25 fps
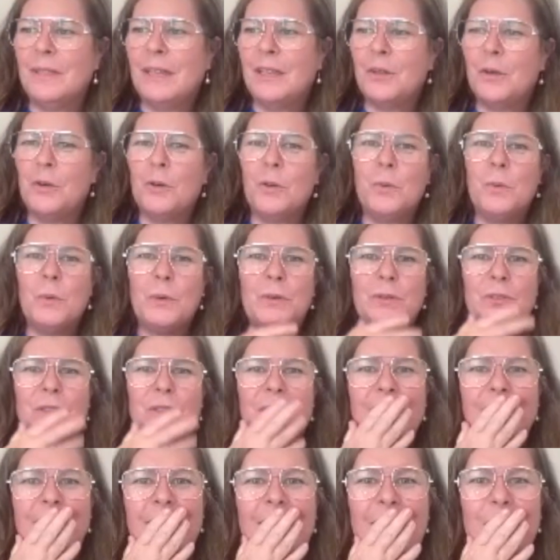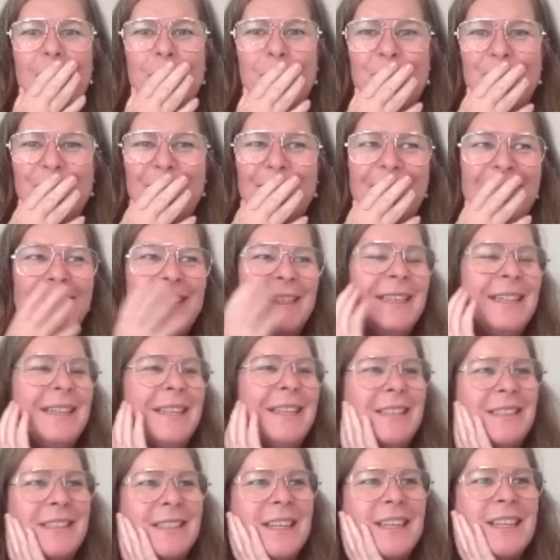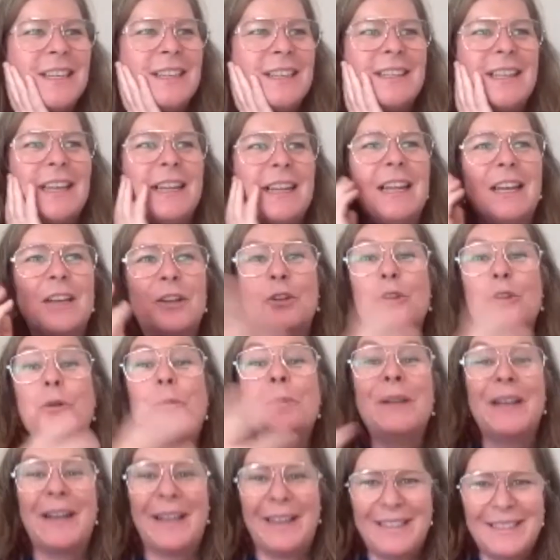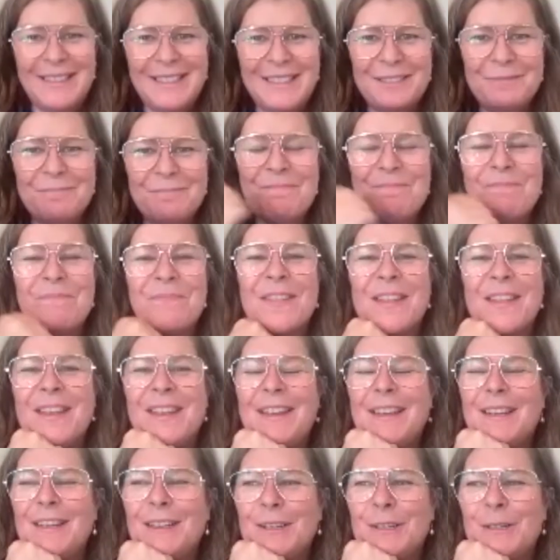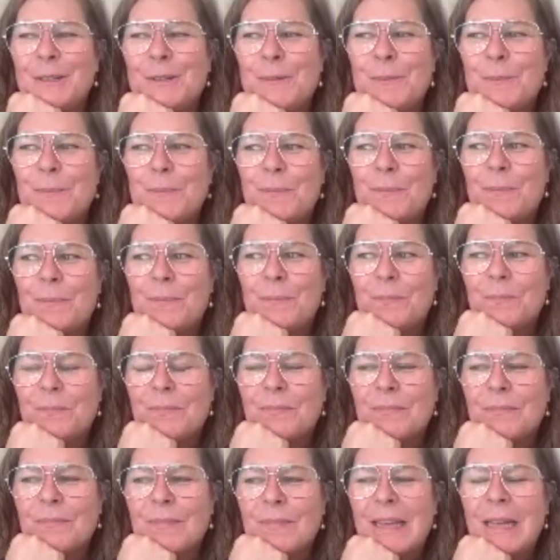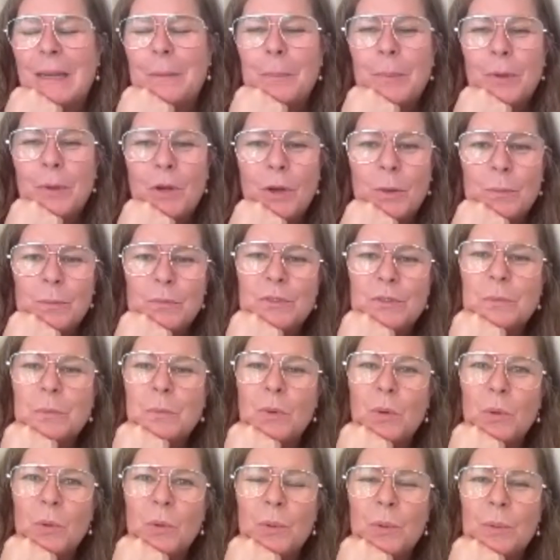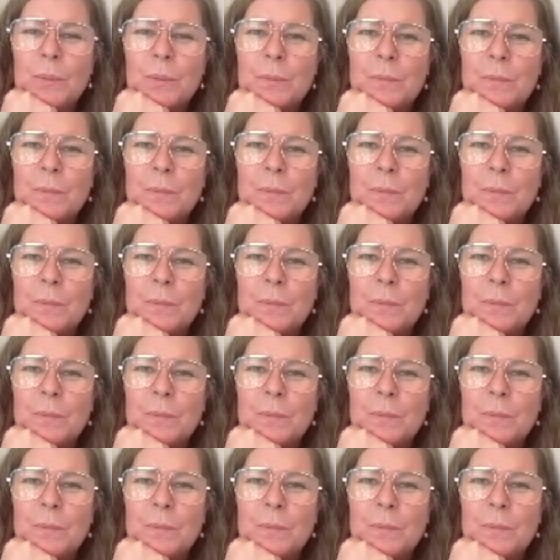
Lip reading: don't know what you say, how we say it in English, that accumulates and becomes more